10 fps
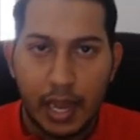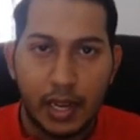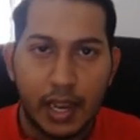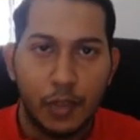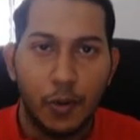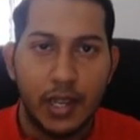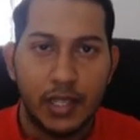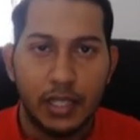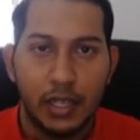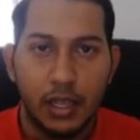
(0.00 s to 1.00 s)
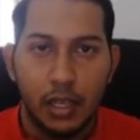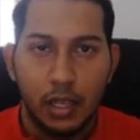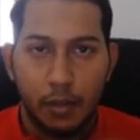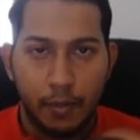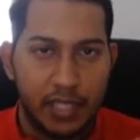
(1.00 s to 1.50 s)
and another one is the
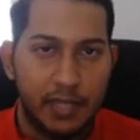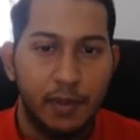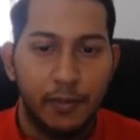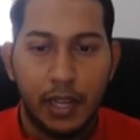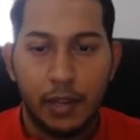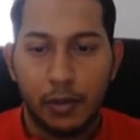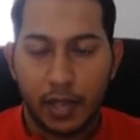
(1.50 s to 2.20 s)
maximum value.